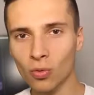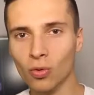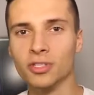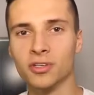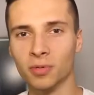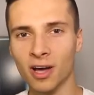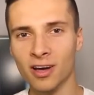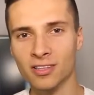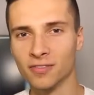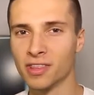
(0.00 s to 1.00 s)
What's up
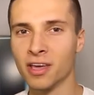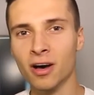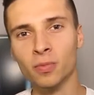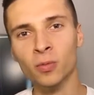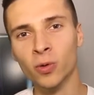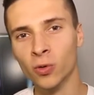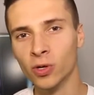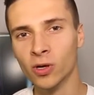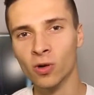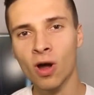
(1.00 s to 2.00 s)
guys, Everything Apple Pro
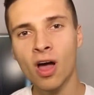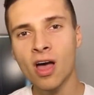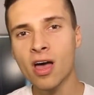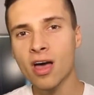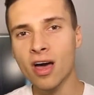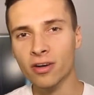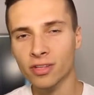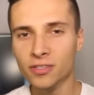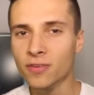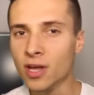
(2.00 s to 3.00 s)
here, and in
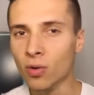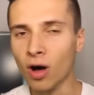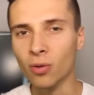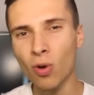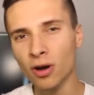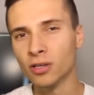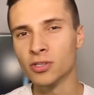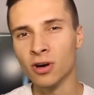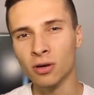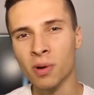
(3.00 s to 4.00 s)
this video I wanted to
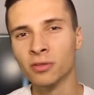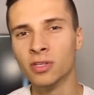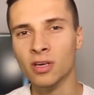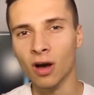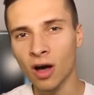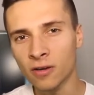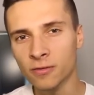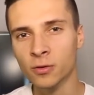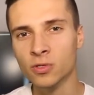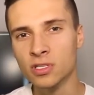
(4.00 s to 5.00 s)
talk about the
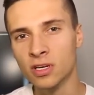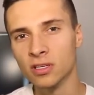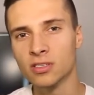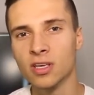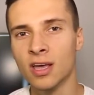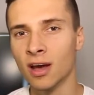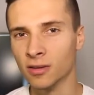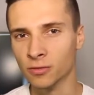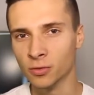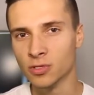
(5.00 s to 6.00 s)
iPhone 6 and
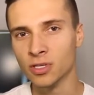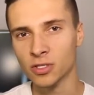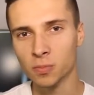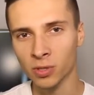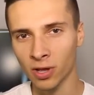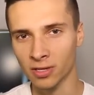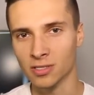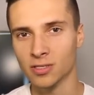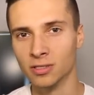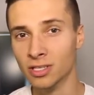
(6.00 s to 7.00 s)
iPhone 6 Plus.